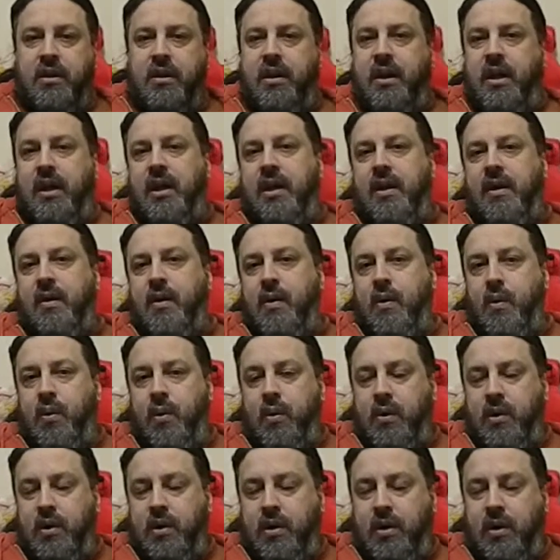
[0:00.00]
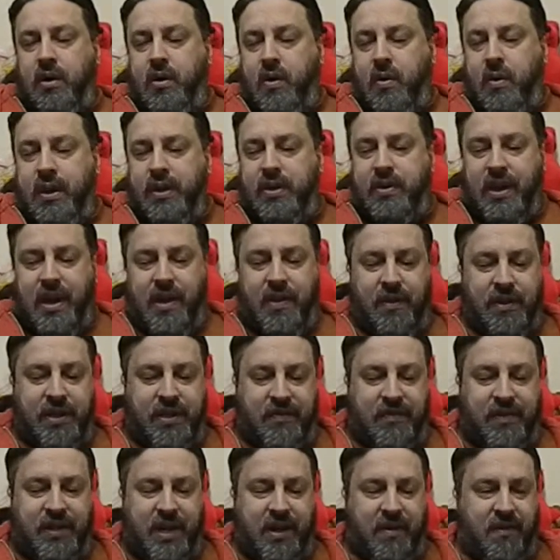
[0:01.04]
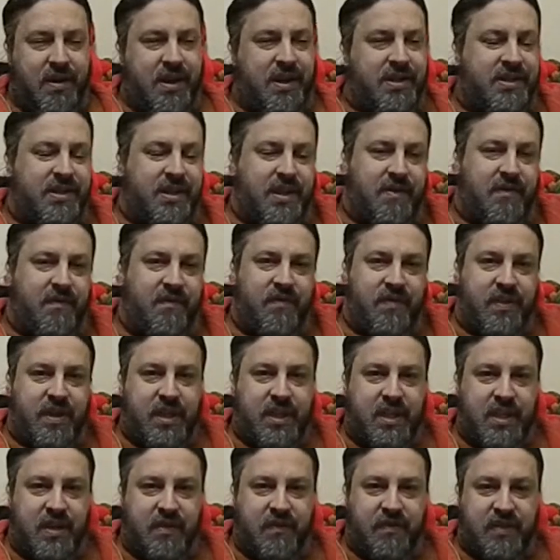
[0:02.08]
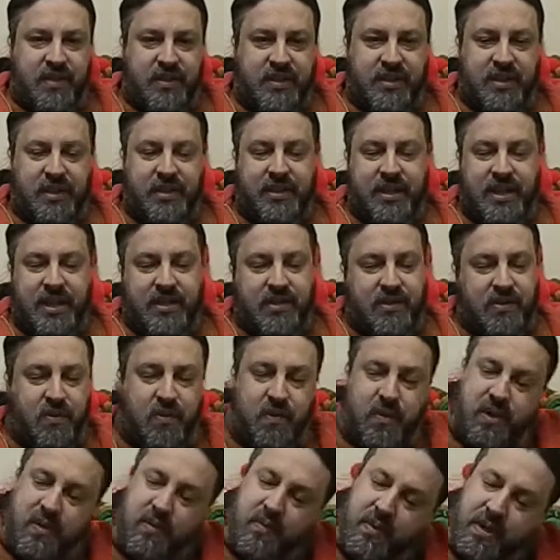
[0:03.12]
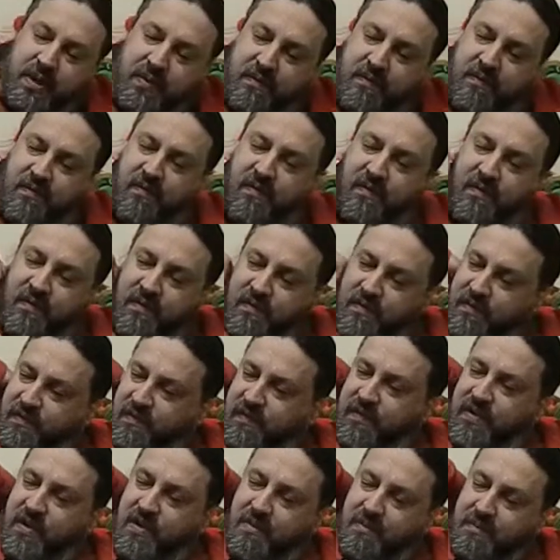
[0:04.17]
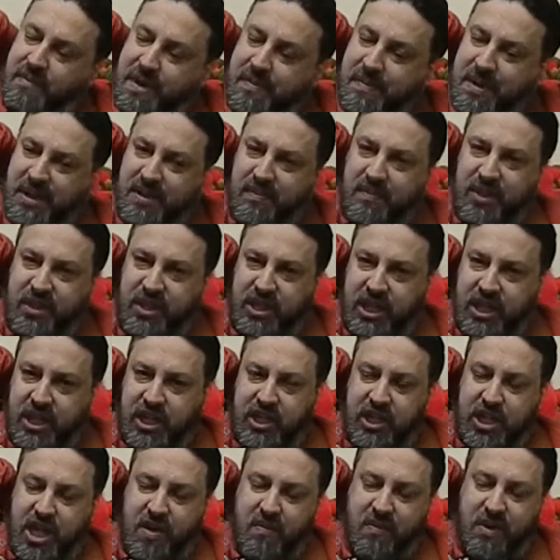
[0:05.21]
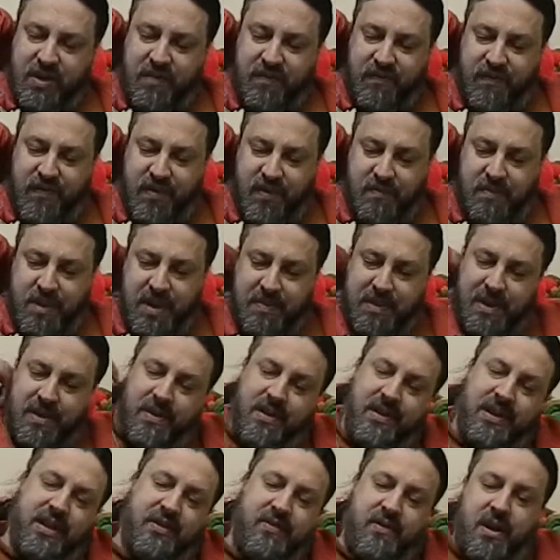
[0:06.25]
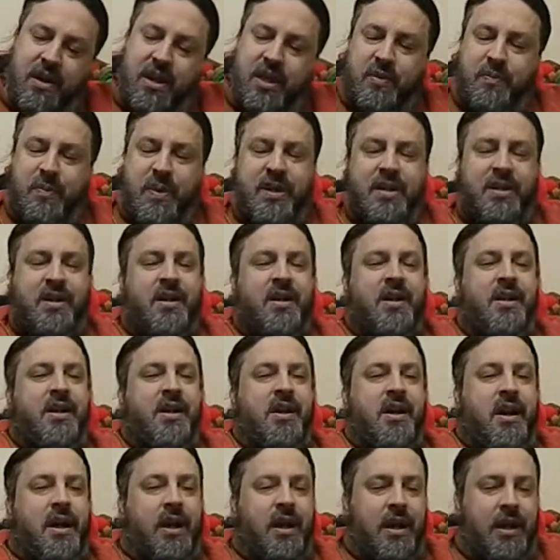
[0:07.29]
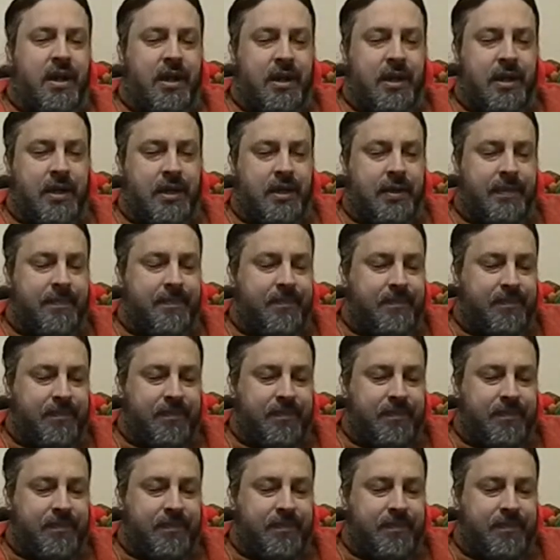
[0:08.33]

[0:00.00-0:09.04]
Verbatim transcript: uh, going to other different areas of the uh, facility, so we can film maybe in the machine shop, we can film maybe on the electronics bench. Uh,